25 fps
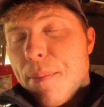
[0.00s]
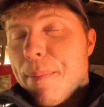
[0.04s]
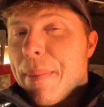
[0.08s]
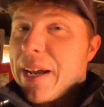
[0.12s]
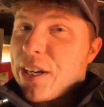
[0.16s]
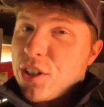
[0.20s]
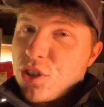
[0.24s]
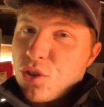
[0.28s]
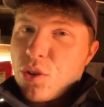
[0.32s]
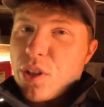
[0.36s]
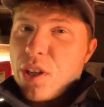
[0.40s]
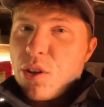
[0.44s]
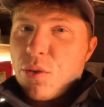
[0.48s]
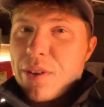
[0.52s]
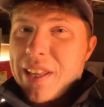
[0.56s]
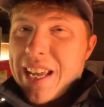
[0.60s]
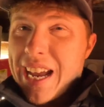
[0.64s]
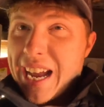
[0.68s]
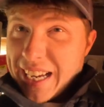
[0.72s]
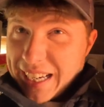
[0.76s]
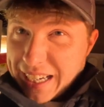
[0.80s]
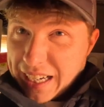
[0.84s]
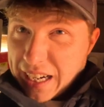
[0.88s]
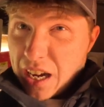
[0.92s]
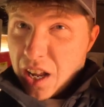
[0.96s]
Make sure all the
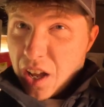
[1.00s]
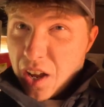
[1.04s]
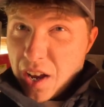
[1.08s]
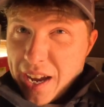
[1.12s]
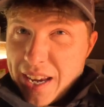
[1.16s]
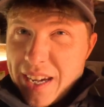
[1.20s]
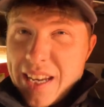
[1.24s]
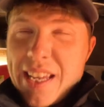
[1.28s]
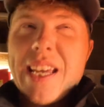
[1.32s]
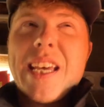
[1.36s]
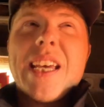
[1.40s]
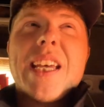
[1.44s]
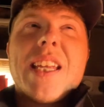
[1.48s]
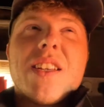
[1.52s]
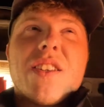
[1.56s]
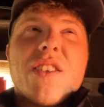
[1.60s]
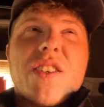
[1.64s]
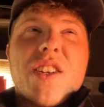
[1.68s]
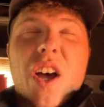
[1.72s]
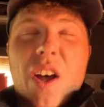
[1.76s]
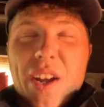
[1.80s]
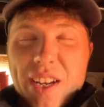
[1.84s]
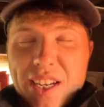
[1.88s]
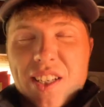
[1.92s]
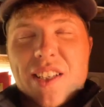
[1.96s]
anchor line is
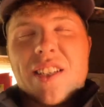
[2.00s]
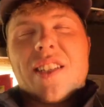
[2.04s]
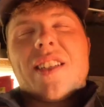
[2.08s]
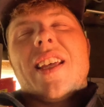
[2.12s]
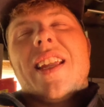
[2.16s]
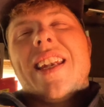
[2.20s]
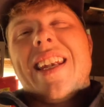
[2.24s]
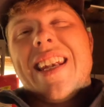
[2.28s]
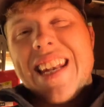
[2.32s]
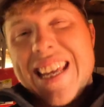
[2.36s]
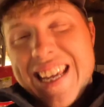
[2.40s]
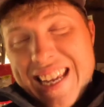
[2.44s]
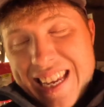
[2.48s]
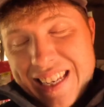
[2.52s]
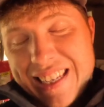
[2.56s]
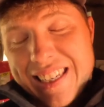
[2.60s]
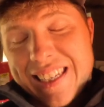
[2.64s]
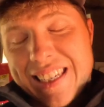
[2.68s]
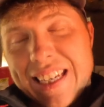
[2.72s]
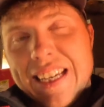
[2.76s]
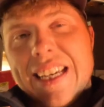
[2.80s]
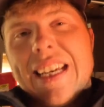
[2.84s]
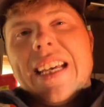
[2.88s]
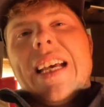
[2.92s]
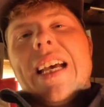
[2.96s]
nice and
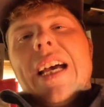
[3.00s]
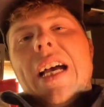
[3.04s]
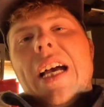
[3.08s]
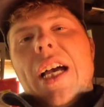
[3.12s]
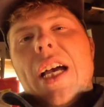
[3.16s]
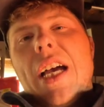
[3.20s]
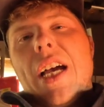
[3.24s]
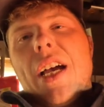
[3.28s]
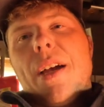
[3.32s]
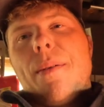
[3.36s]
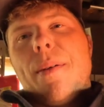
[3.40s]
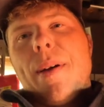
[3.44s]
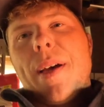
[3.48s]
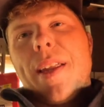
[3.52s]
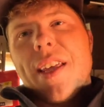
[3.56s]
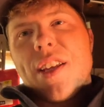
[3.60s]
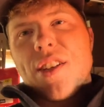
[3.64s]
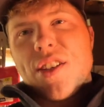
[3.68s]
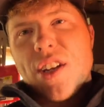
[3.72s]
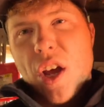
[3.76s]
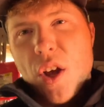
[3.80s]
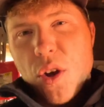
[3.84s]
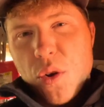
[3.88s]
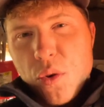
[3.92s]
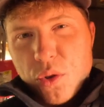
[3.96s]
neat, and there's
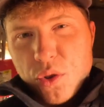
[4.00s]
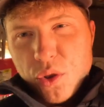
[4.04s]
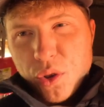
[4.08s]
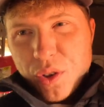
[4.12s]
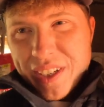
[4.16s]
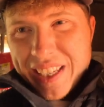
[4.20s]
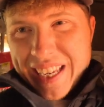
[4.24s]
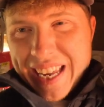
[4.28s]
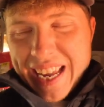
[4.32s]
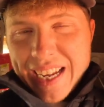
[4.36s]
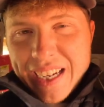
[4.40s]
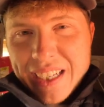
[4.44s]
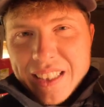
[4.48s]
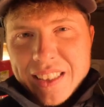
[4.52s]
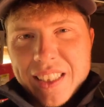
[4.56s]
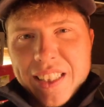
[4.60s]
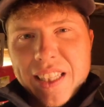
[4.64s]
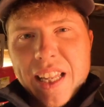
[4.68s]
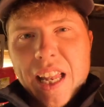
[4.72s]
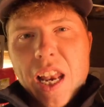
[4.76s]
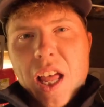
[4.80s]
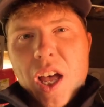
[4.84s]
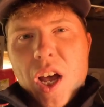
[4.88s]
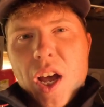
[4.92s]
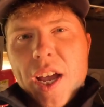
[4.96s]
no sort of kinks in
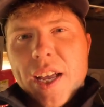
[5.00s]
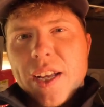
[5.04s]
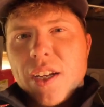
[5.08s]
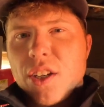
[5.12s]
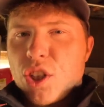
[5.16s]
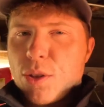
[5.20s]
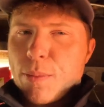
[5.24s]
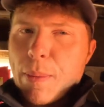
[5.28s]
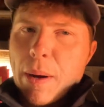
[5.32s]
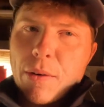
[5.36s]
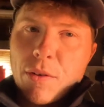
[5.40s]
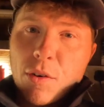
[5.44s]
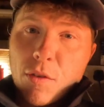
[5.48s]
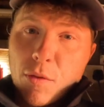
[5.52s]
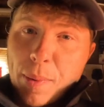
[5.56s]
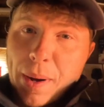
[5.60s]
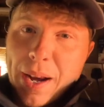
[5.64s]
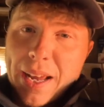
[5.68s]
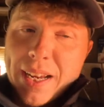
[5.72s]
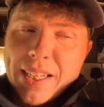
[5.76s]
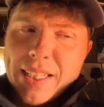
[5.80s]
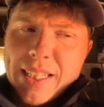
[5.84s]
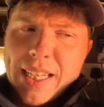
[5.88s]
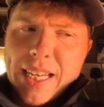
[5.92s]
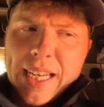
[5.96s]
the line, because you might want to
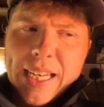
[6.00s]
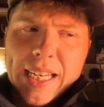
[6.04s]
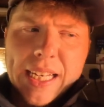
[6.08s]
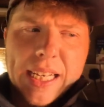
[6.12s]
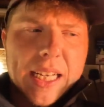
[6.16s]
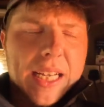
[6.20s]
replace it.